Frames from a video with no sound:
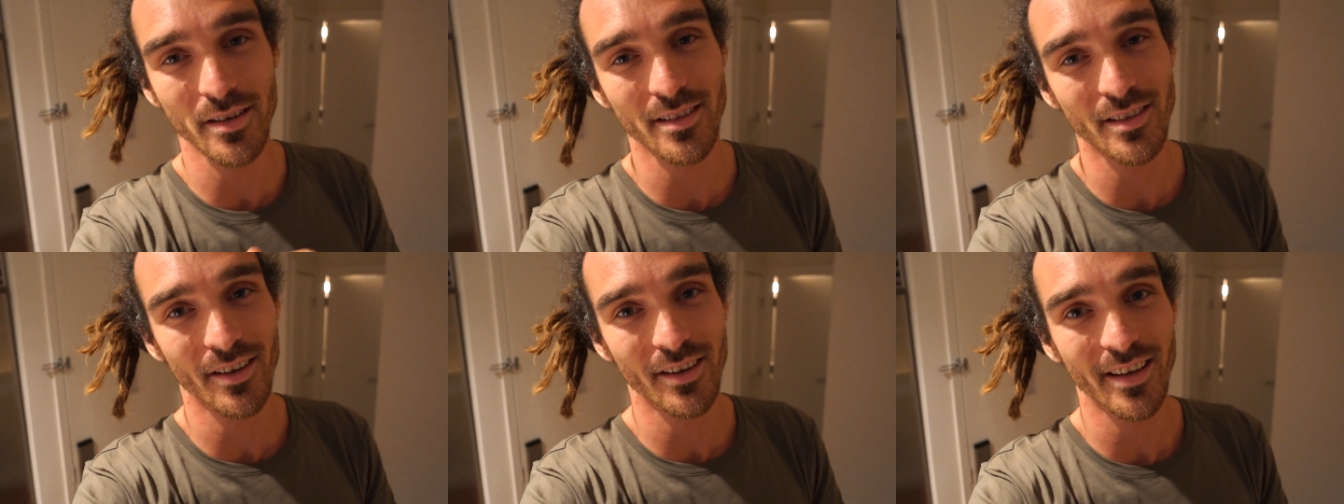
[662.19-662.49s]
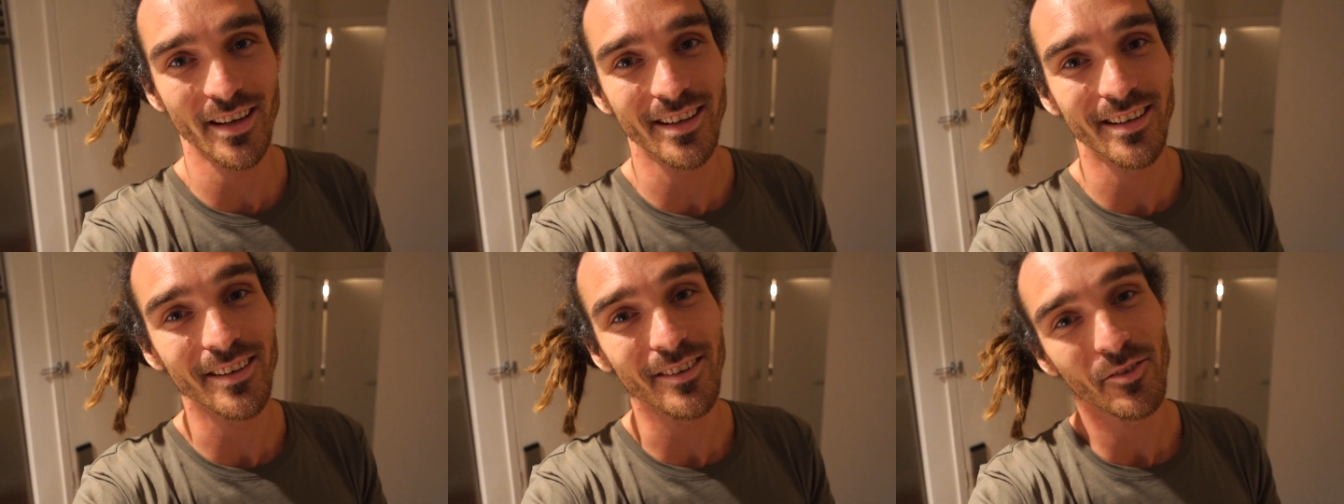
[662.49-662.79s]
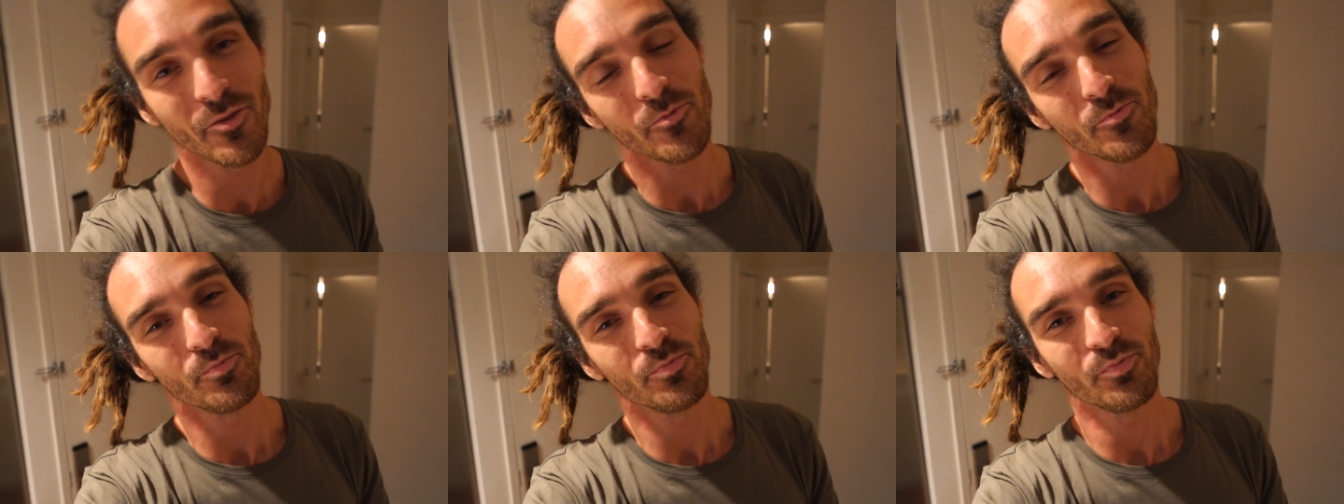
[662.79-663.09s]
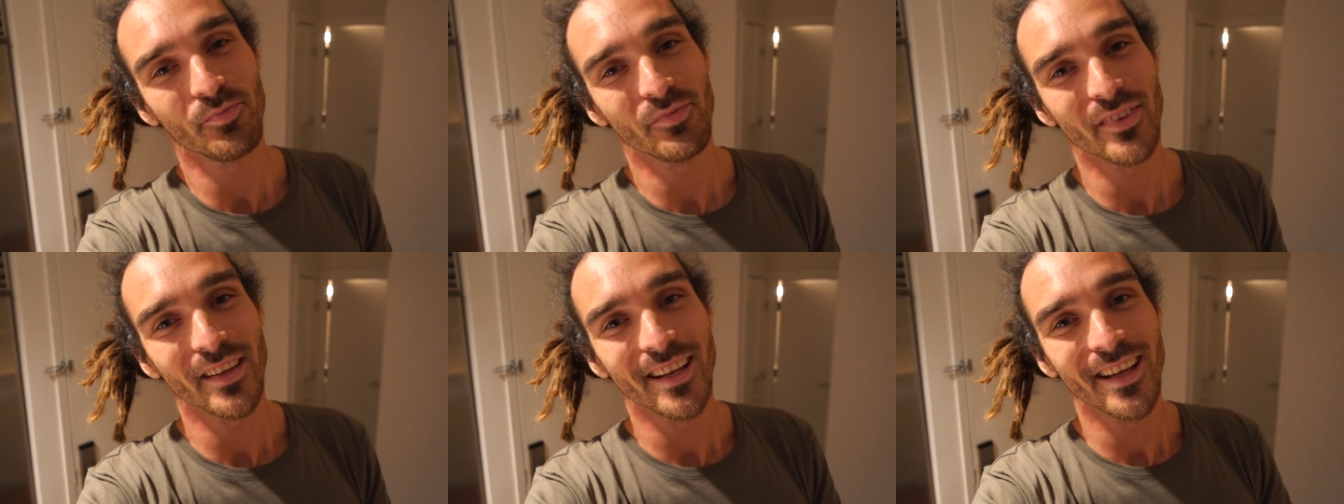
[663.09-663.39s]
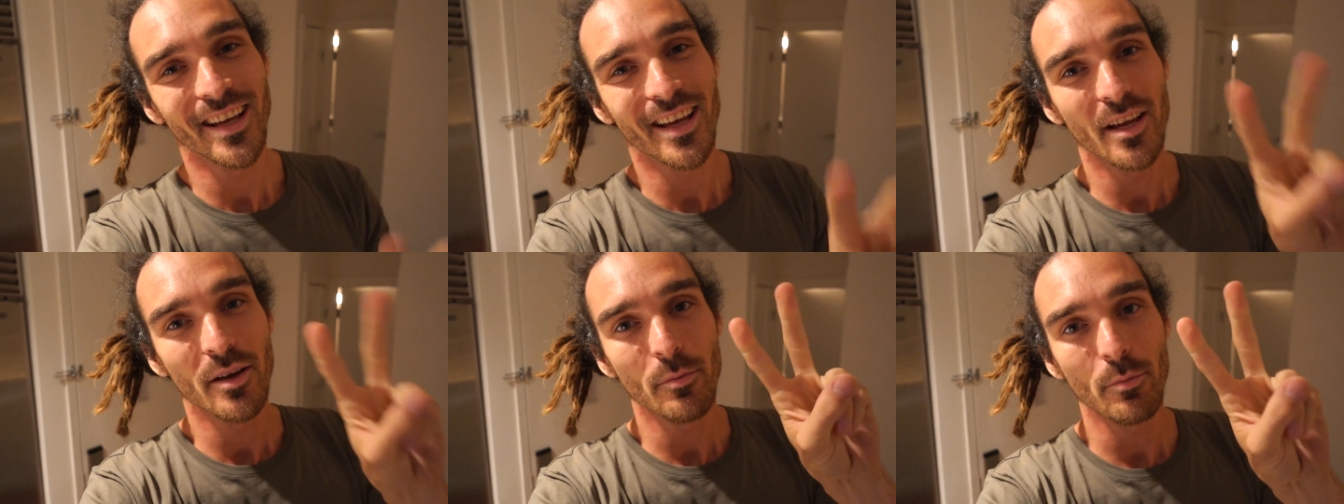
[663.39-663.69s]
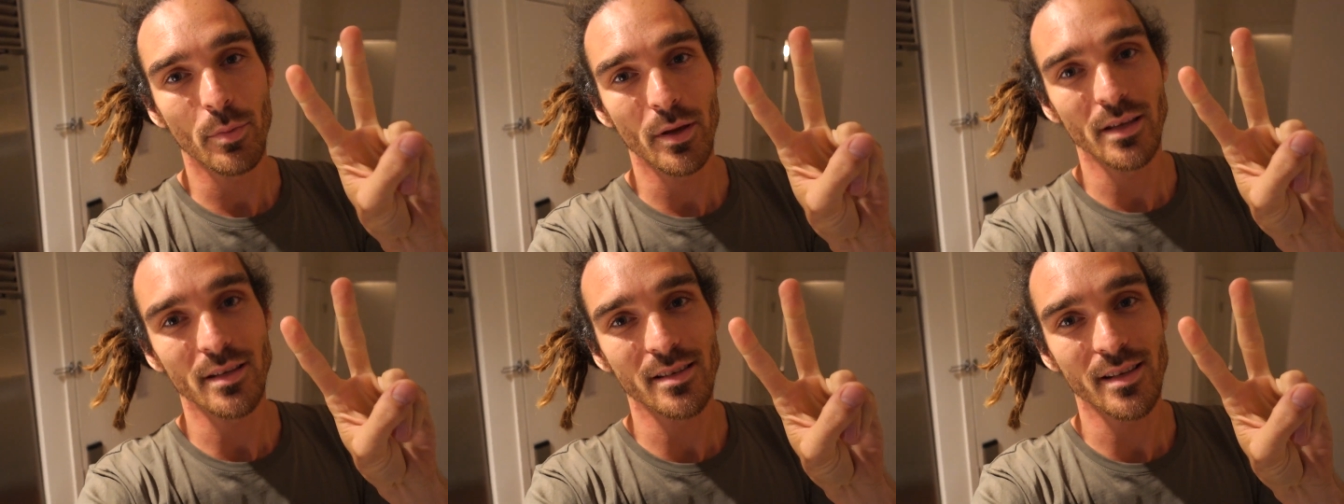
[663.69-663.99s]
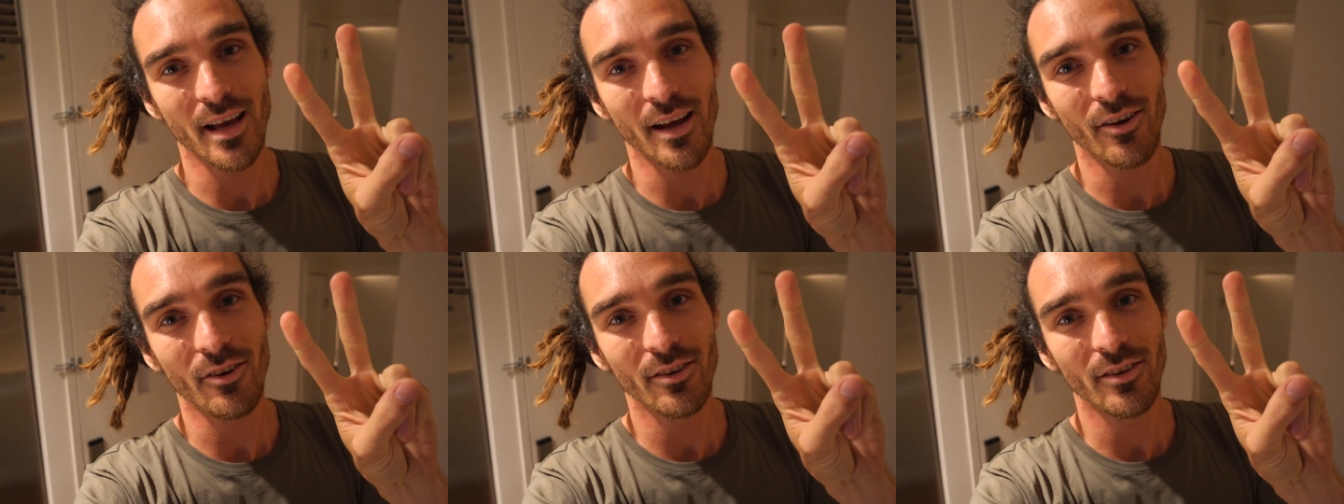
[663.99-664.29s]
excited. Peace
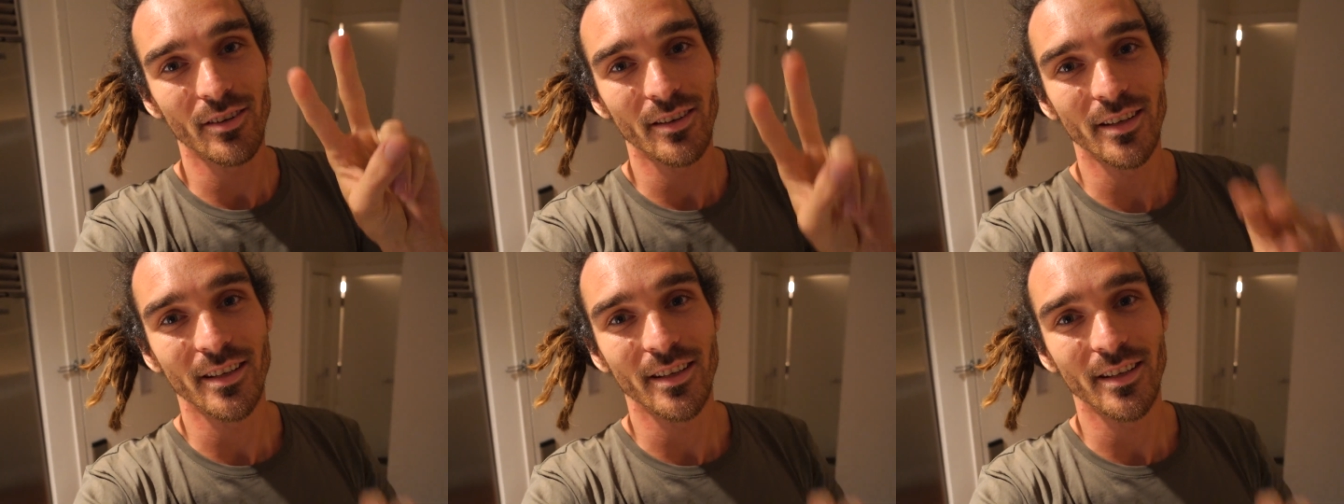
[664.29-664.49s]
out.